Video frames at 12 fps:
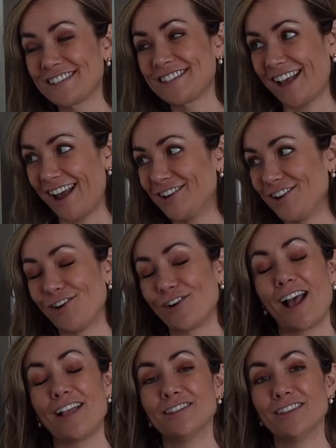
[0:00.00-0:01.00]
Side note,
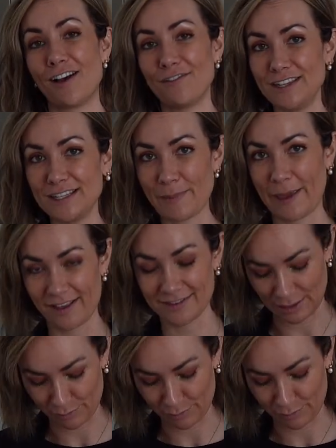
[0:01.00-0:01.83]
I love these pants.